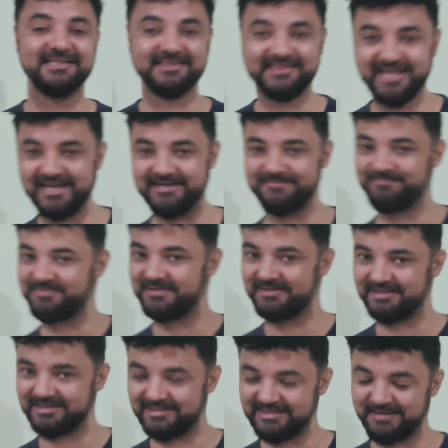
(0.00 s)
Then
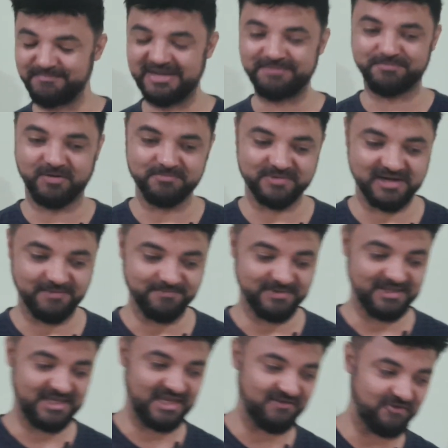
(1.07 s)
the main problem comes,
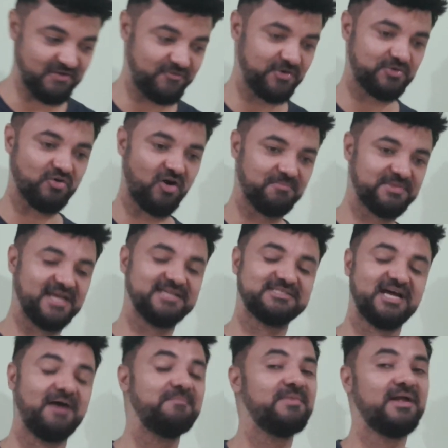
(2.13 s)
even if you top the
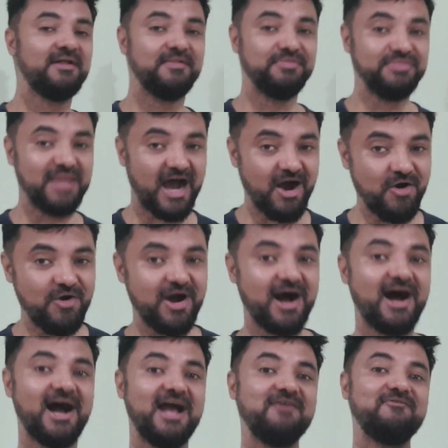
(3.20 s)
exam, now
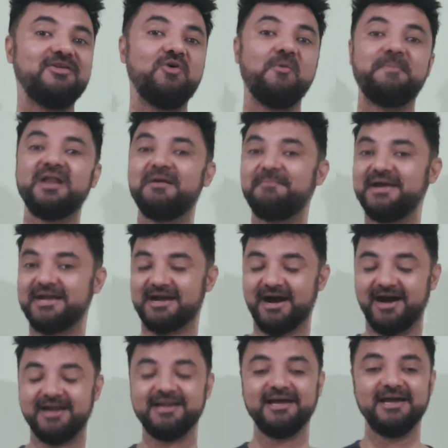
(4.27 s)
I will open up my
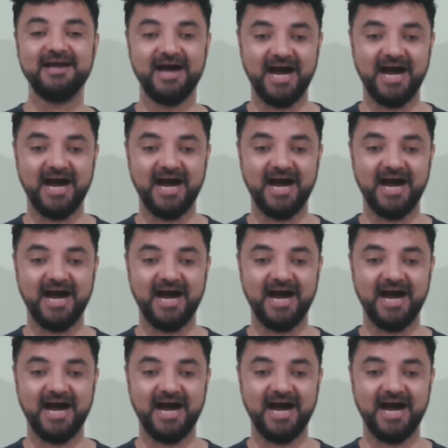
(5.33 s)
card,